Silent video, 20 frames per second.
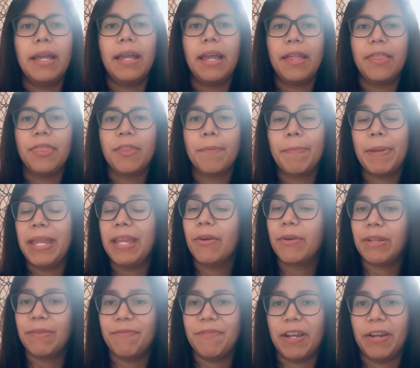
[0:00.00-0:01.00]
the payout
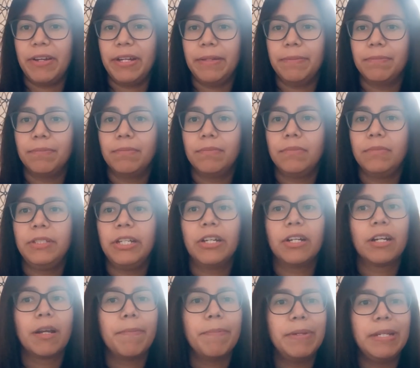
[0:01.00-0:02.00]
can vary. There are
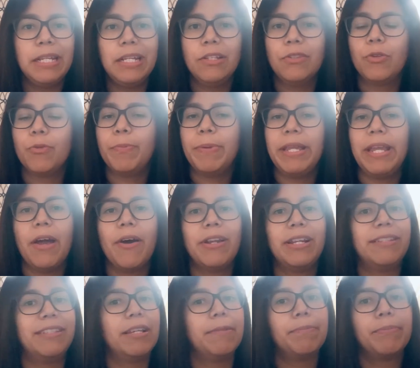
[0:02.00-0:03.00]
companies who pay out
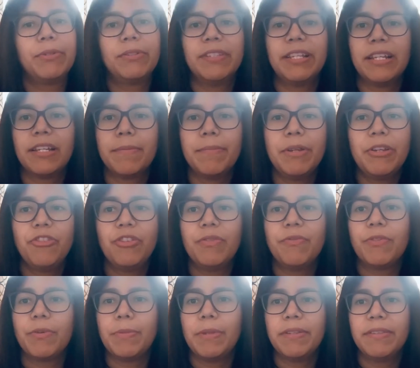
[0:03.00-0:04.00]
a 10% commission
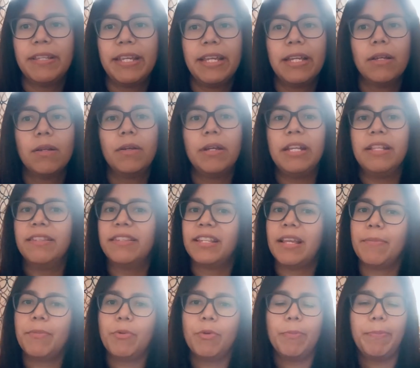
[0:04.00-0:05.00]
from the sale and
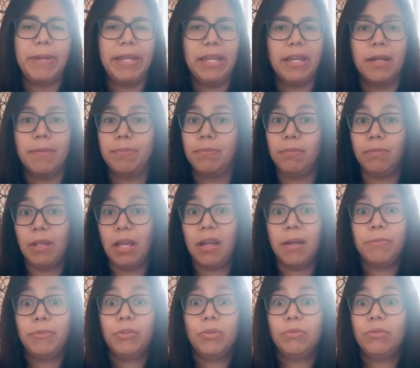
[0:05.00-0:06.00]
some who will pay up
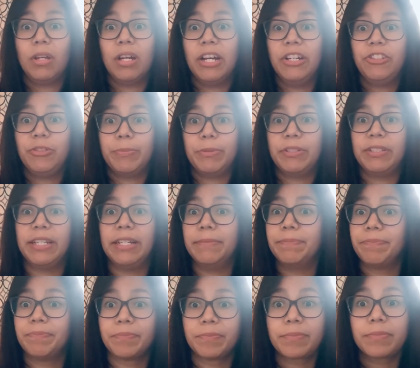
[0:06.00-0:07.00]
to 100%.
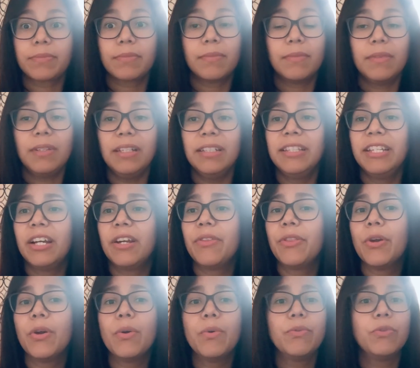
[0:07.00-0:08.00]
There are
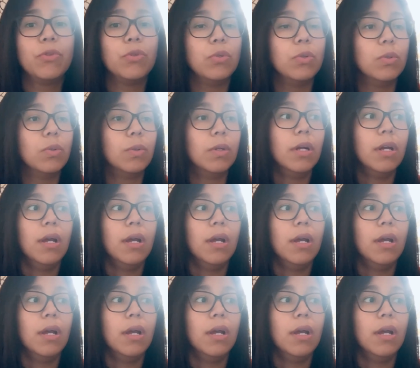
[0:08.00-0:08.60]
those who